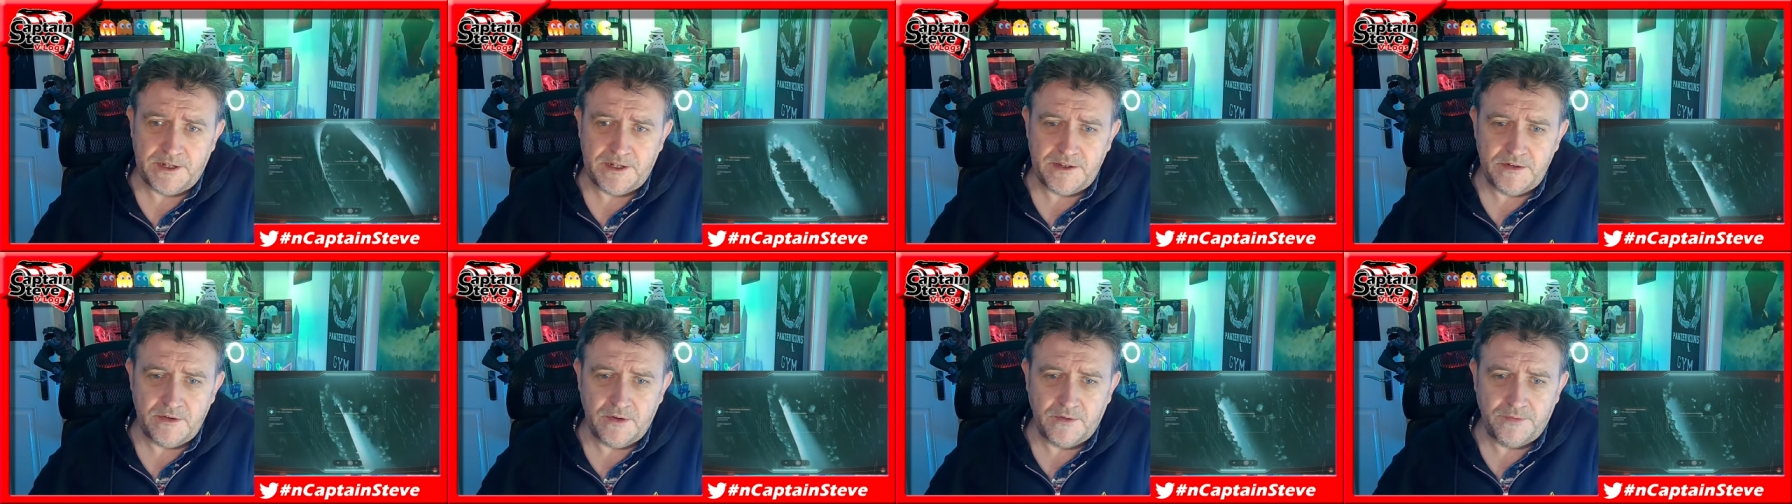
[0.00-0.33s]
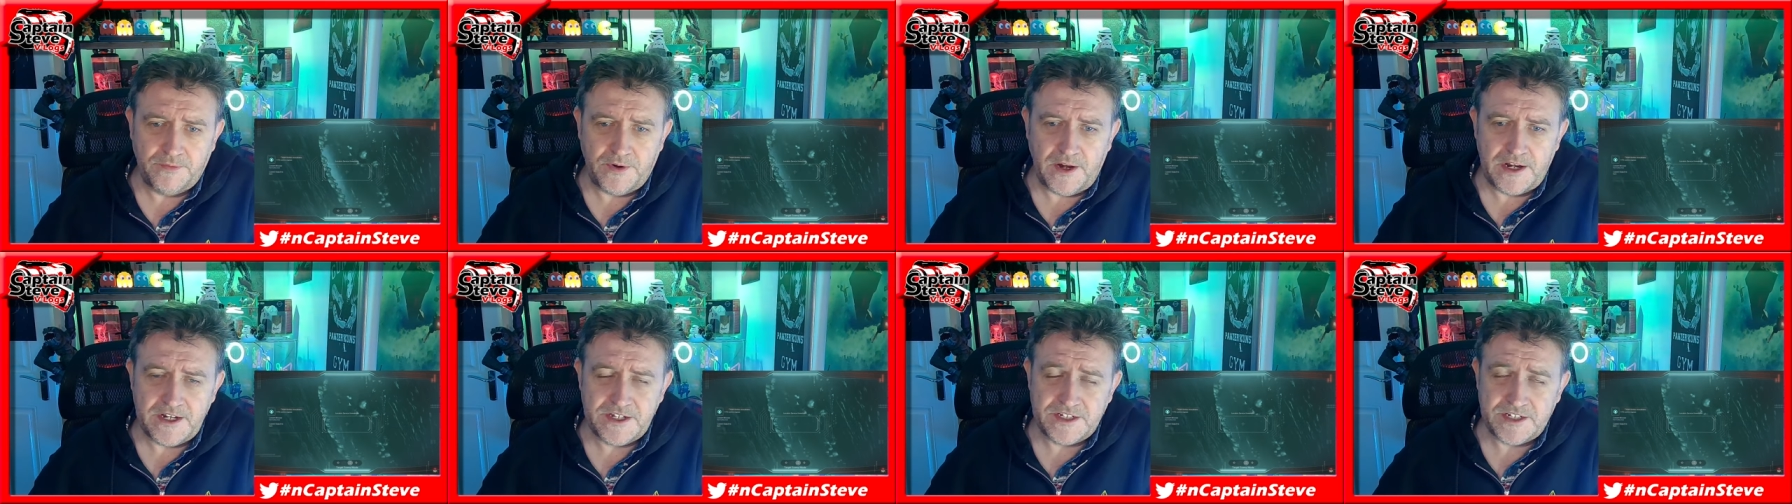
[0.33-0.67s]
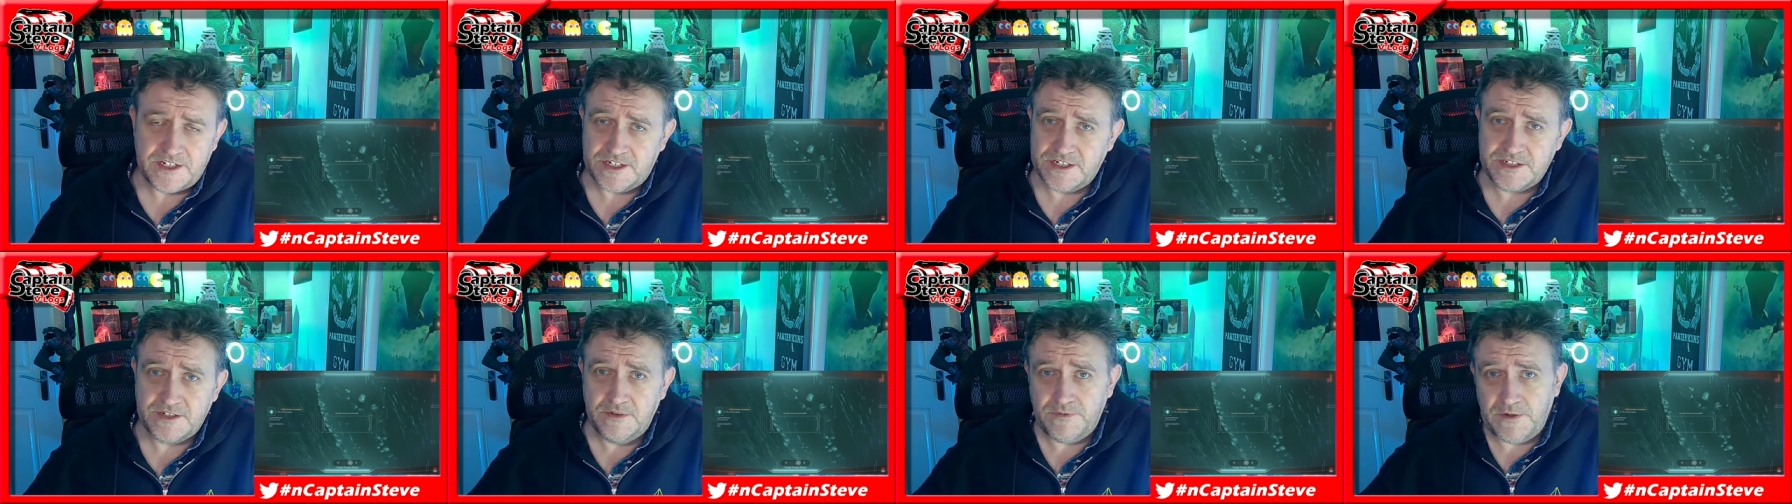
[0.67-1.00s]
in your
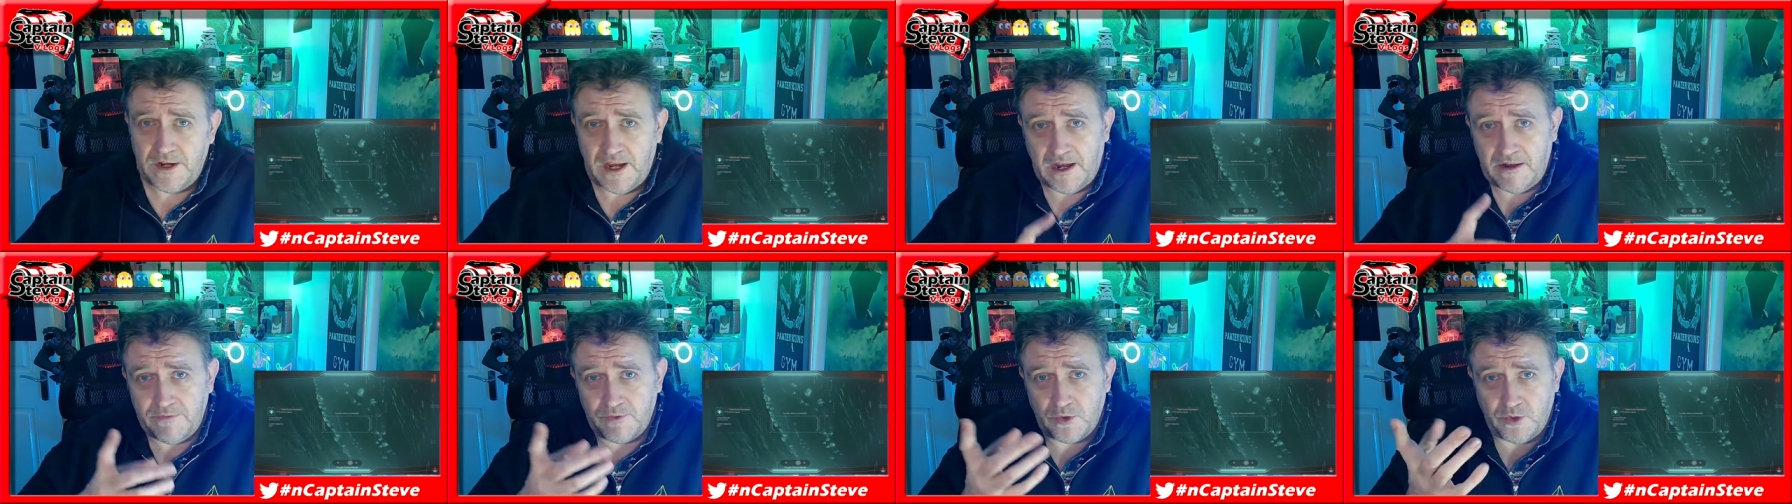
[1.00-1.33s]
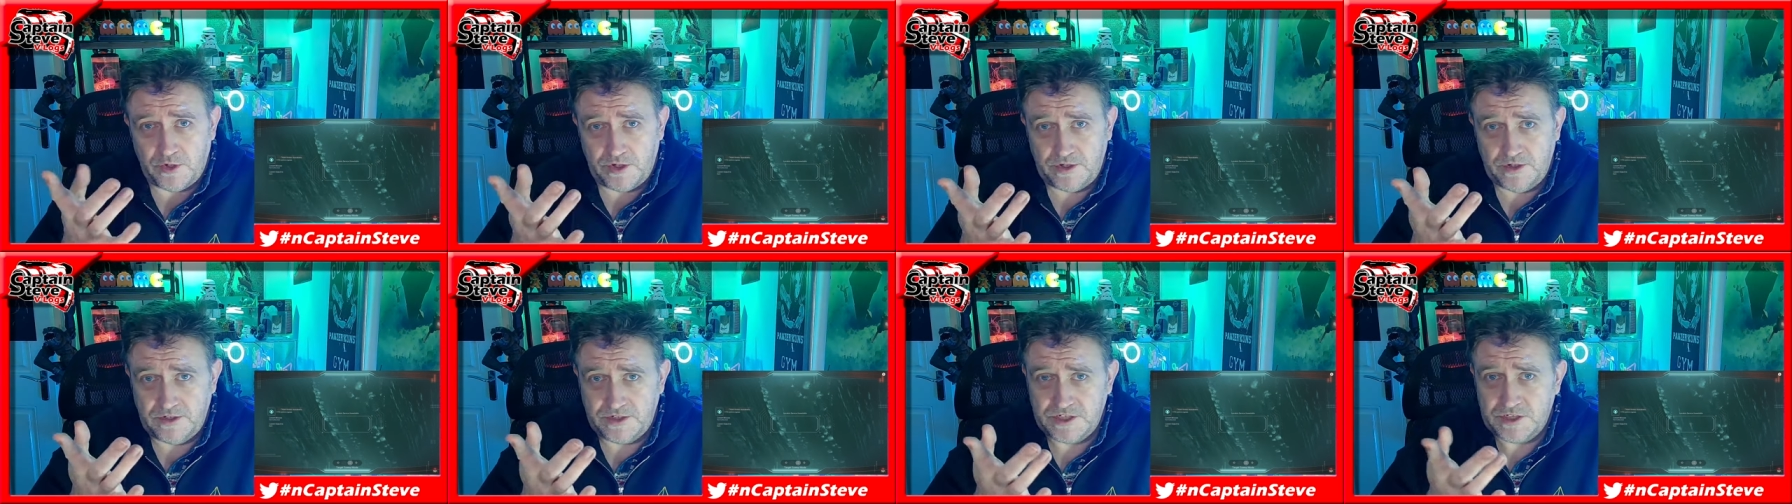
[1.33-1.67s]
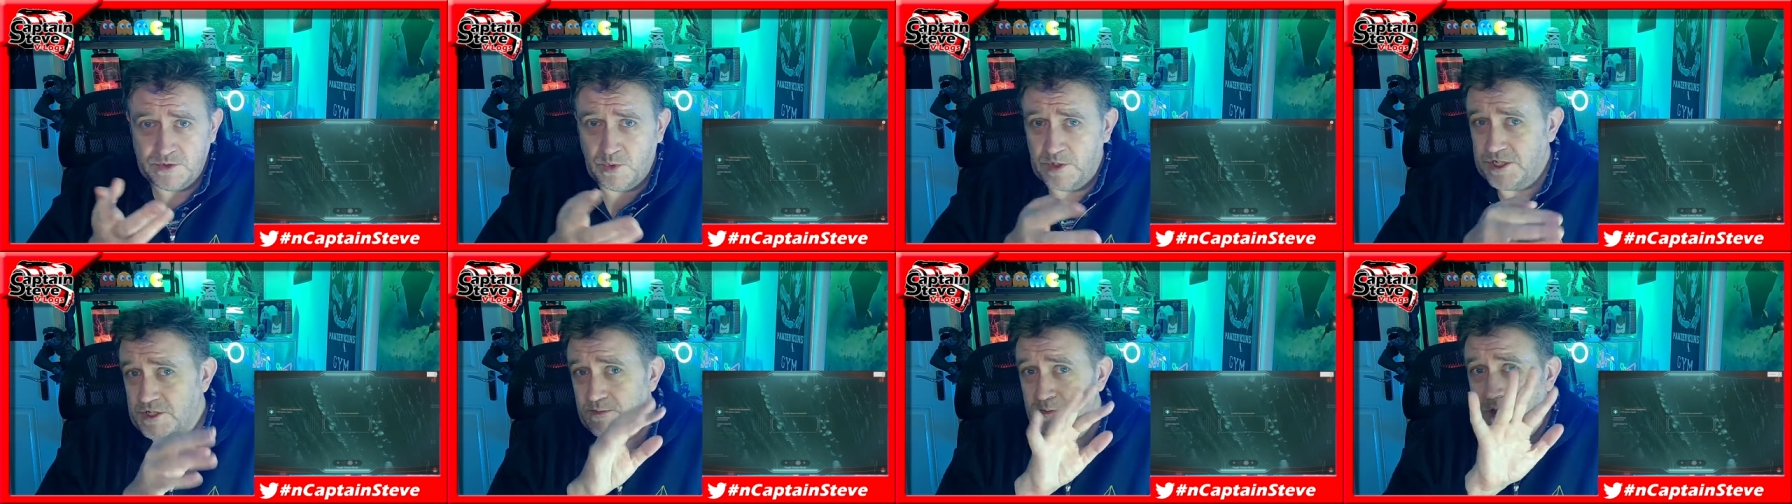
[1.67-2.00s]
freighter. So if you have got it on
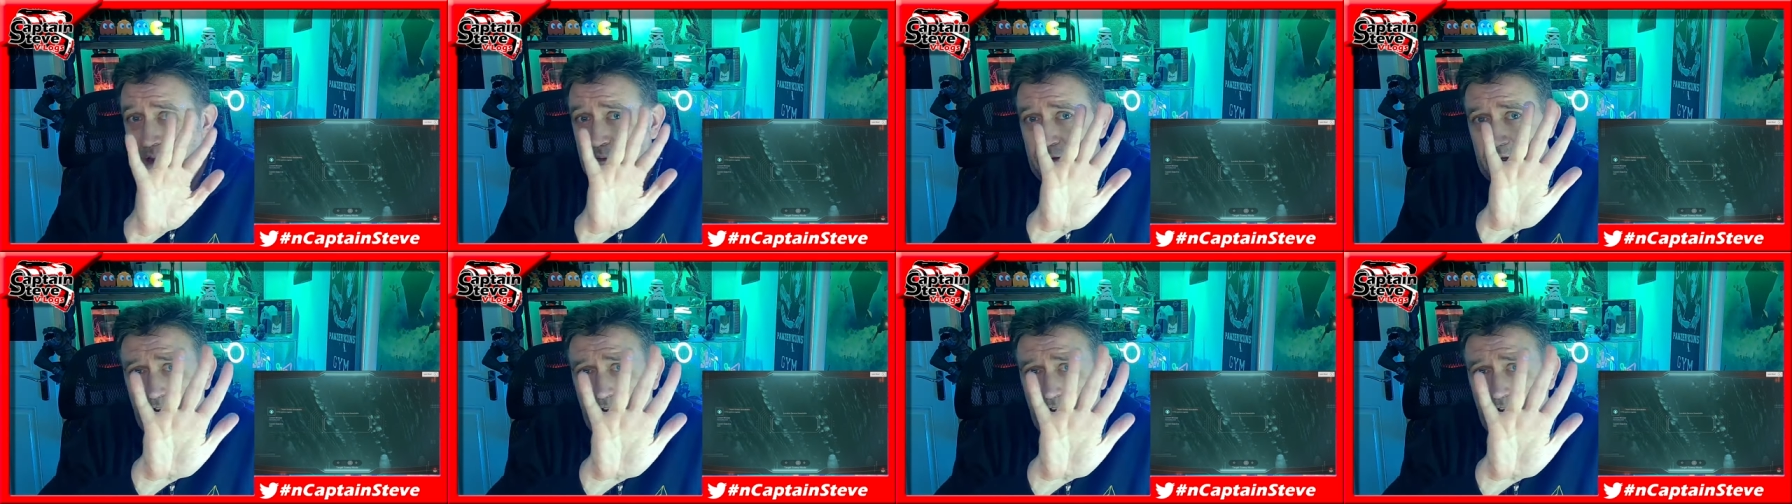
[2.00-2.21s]
Switch, maybe you